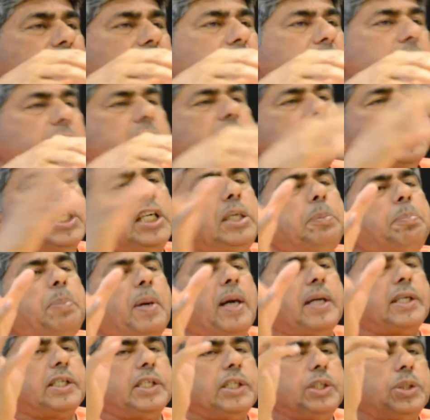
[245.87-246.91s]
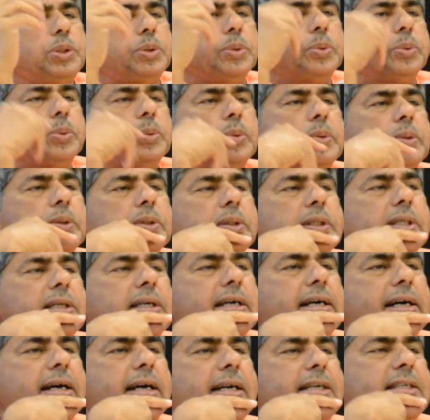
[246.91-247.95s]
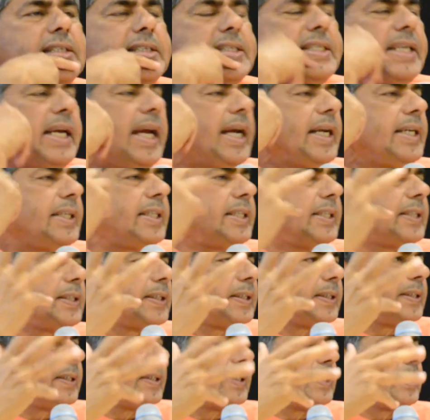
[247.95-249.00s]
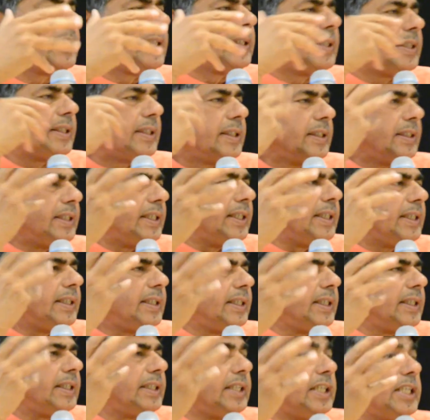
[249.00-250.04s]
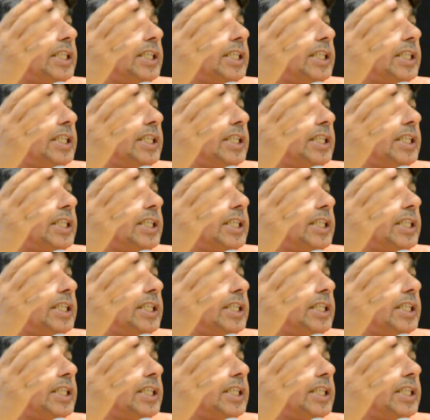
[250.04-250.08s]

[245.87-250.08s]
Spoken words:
The third part is to understand the